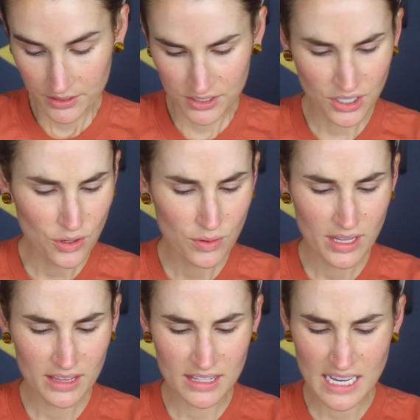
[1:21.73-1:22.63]
So
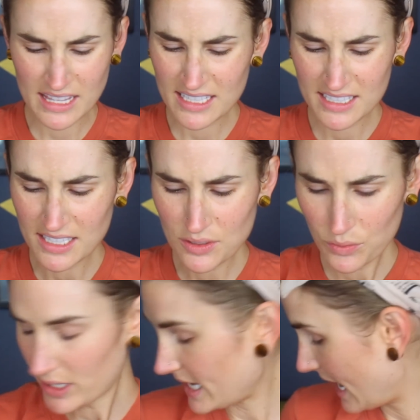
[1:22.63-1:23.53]
this doesn't
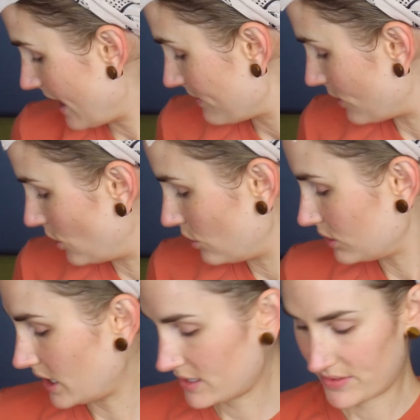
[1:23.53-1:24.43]
really have a whole
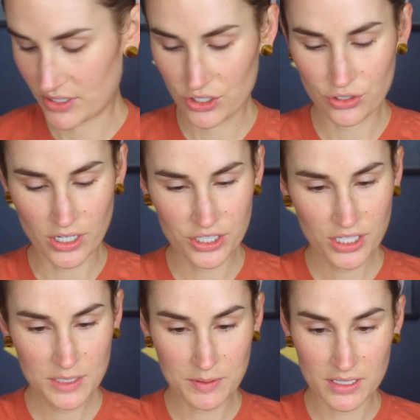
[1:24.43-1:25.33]
lot of
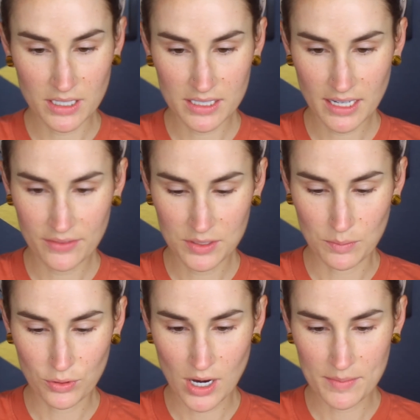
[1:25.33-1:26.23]
instructions, but it does have some
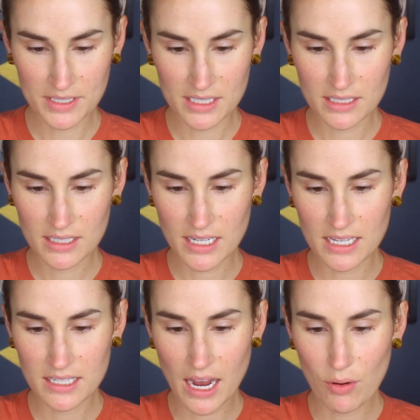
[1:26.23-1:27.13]
promises. It
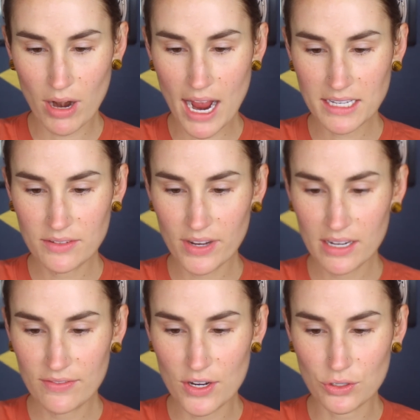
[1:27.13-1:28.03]
says, our
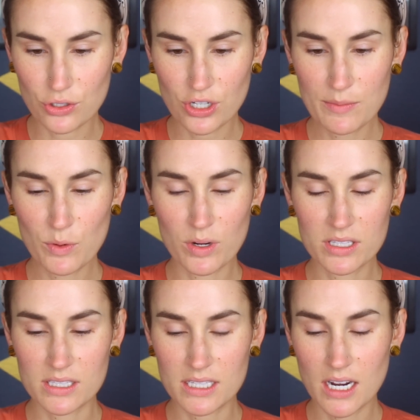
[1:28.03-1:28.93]
activating facial treatment works
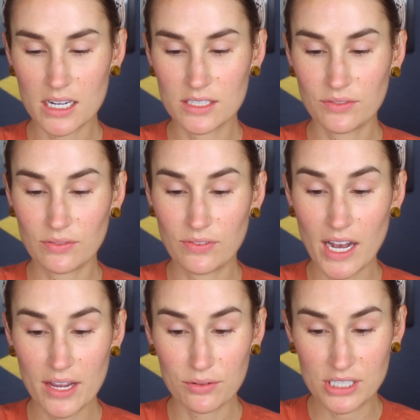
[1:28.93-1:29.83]
to
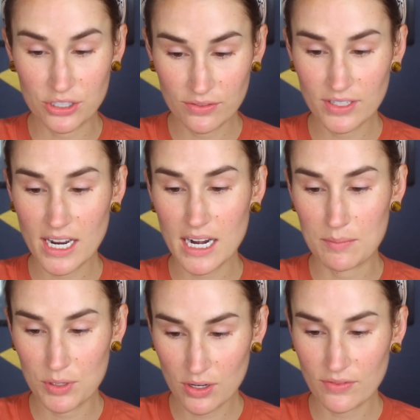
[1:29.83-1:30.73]
detoxify, rejuvenate, and
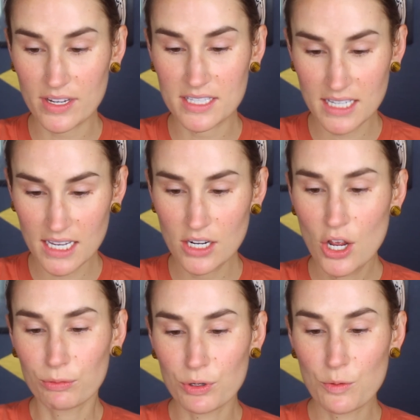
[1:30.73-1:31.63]
purify skin
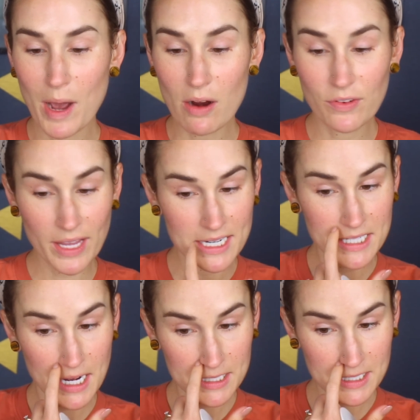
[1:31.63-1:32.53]
through powerful
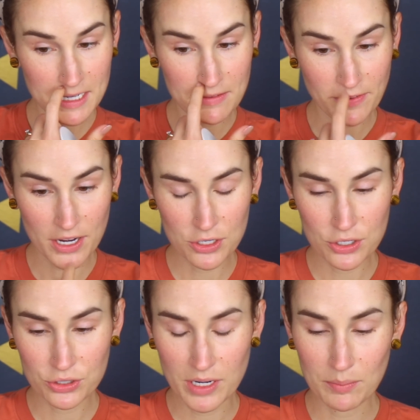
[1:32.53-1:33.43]
antioxidant and
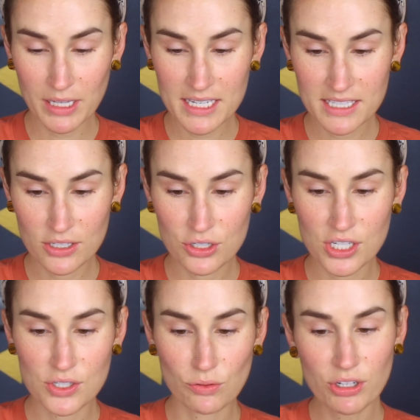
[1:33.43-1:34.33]
phytonutrient plant
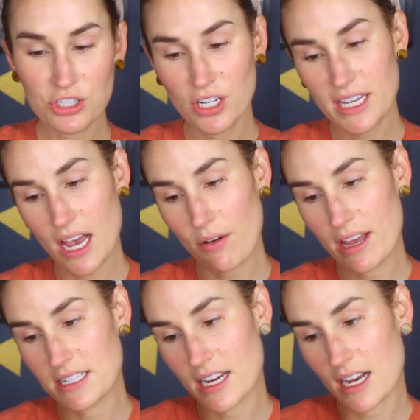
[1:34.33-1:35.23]
synergies. Rich cacao
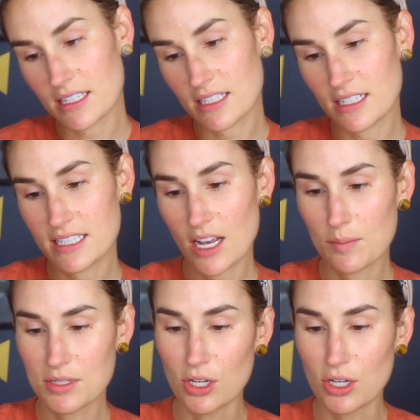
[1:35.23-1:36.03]
antioxidants helps